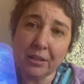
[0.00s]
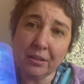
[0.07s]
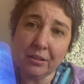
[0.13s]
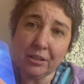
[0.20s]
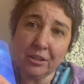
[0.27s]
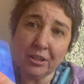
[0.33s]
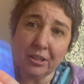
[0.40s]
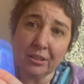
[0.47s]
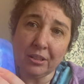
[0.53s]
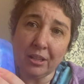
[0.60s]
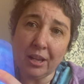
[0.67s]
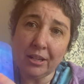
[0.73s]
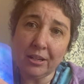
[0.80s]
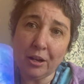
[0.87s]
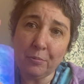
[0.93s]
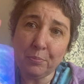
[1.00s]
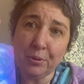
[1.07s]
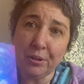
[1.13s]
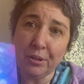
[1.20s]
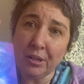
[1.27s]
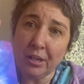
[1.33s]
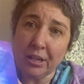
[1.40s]
you can light up.
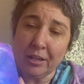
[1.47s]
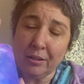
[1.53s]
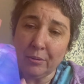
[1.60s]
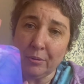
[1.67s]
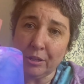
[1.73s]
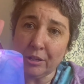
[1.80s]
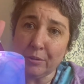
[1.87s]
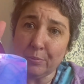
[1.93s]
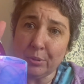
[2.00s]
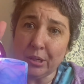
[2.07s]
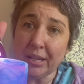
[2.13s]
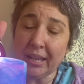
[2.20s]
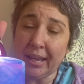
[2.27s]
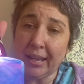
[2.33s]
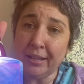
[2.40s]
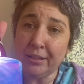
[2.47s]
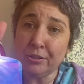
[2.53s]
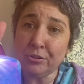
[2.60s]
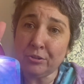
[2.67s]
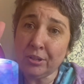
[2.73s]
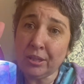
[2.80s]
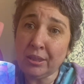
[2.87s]
You can put a
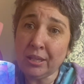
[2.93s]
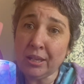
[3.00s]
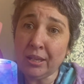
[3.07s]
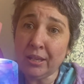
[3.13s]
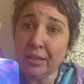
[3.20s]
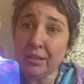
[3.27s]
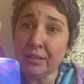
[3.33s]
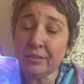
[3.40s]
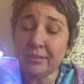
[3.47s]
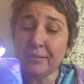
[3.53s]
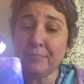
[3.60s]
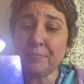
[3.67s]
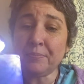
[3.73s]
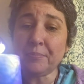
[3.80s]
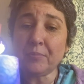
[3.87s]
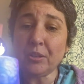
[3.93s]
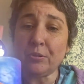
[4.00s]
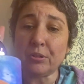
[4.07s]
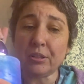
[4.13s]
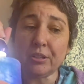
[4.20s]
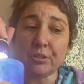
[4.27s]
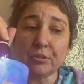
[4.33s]
candle in these, or
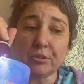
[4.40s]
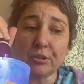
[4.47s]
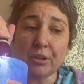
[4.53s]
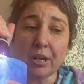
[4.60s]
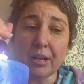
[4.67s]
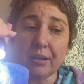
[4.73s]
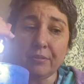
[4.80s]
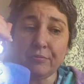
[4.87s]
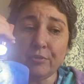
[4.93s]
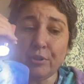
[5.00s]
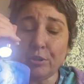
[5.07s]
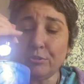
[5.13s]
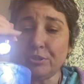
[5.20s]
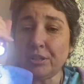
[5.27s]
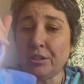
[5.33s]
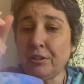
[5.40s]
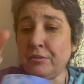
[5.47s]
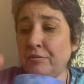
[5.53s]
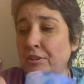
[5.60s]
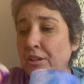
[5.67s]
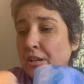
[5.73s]
a little votive.